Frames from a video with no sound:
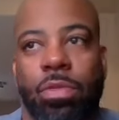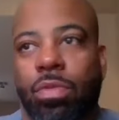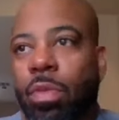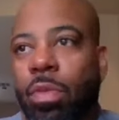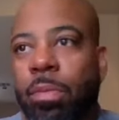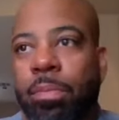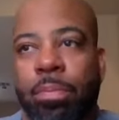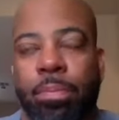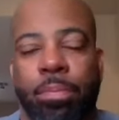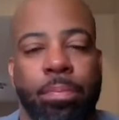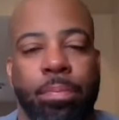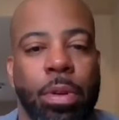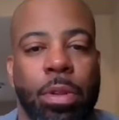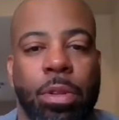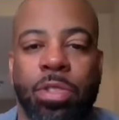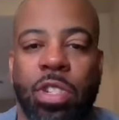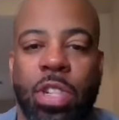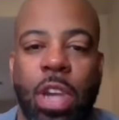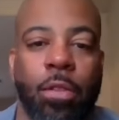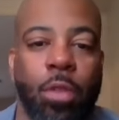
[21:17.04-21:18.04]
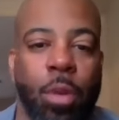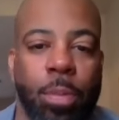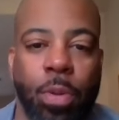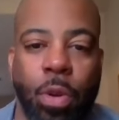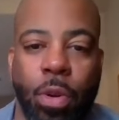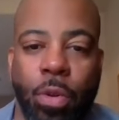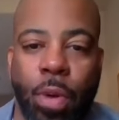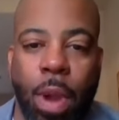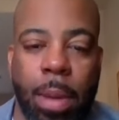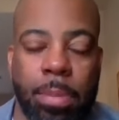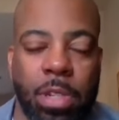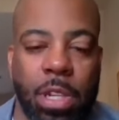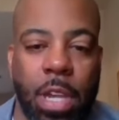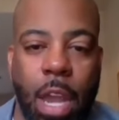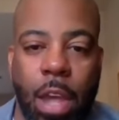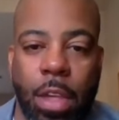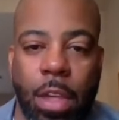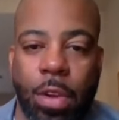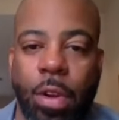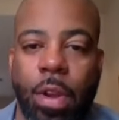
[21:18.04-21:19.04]
We booked several programs
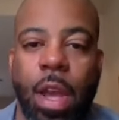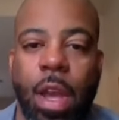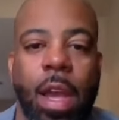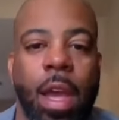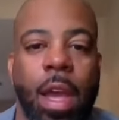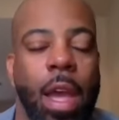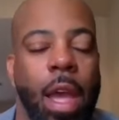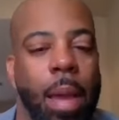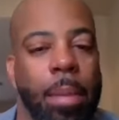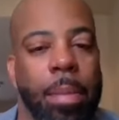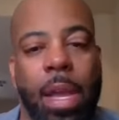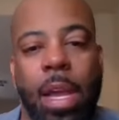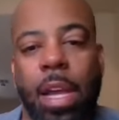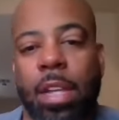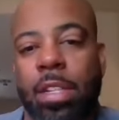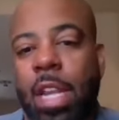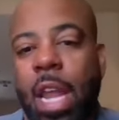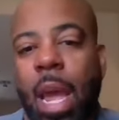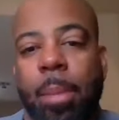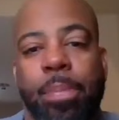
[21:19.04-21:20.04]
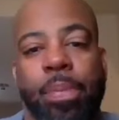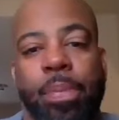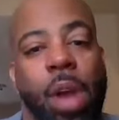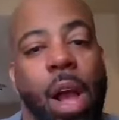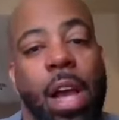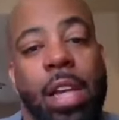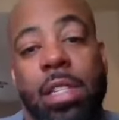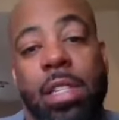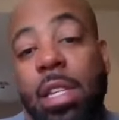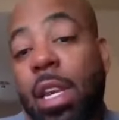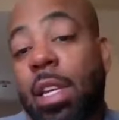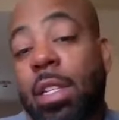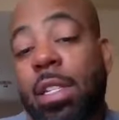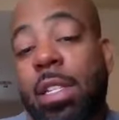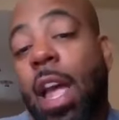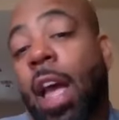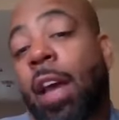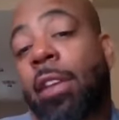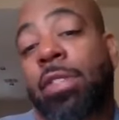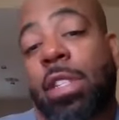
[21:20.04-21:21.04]
together. And because of that process,
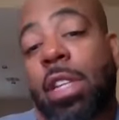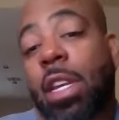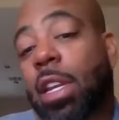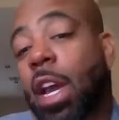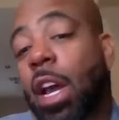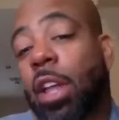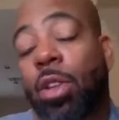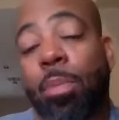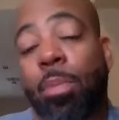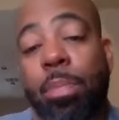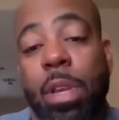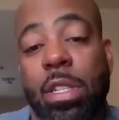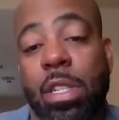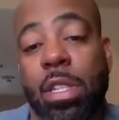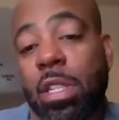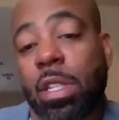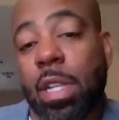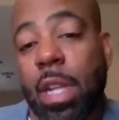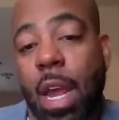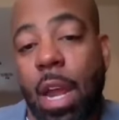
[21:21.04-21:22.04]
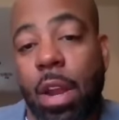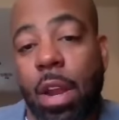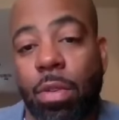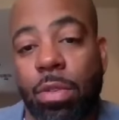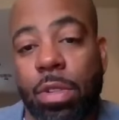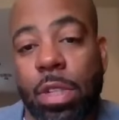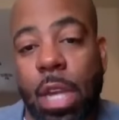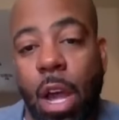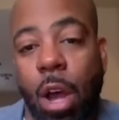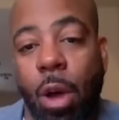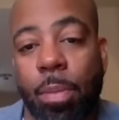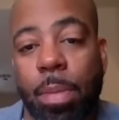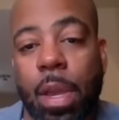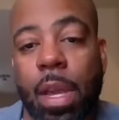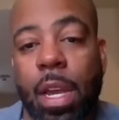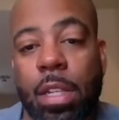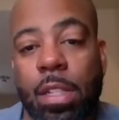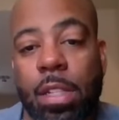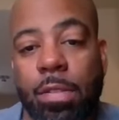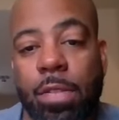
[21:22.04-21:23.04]
I've sent other business to that hotel
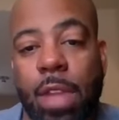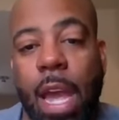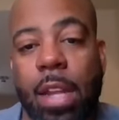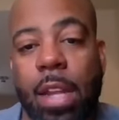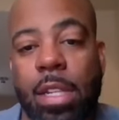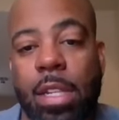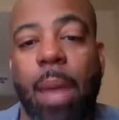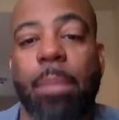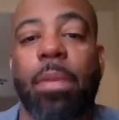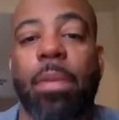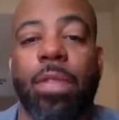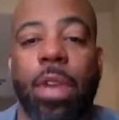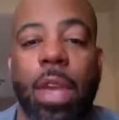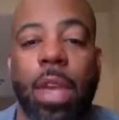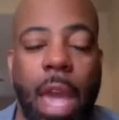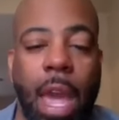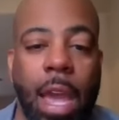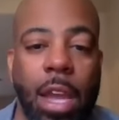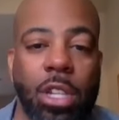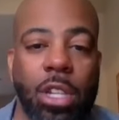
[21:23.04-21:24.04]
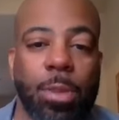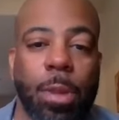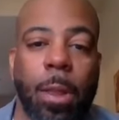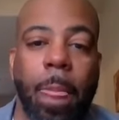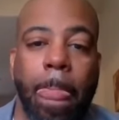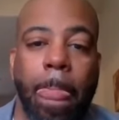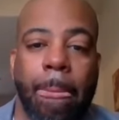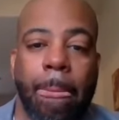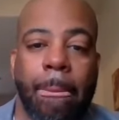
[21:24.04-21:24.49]
because of that type of engagement.